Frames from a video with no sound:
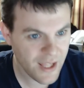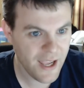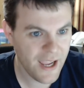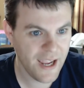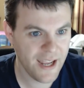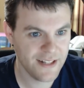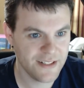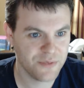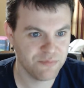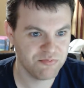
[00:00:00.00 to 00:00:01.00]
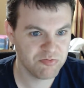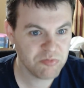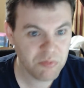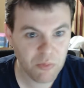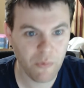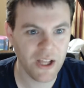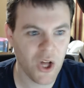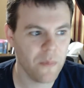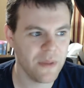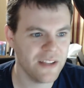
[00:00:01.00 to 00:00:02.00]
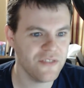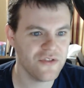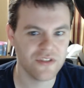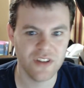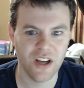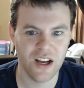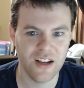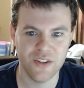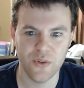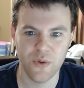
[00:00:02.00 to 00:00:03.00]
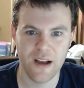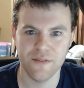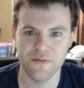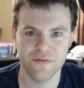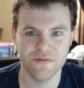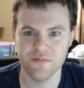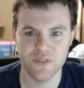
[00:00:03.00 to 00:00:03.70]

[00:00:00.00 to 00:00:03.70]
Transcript: and by all means, you have,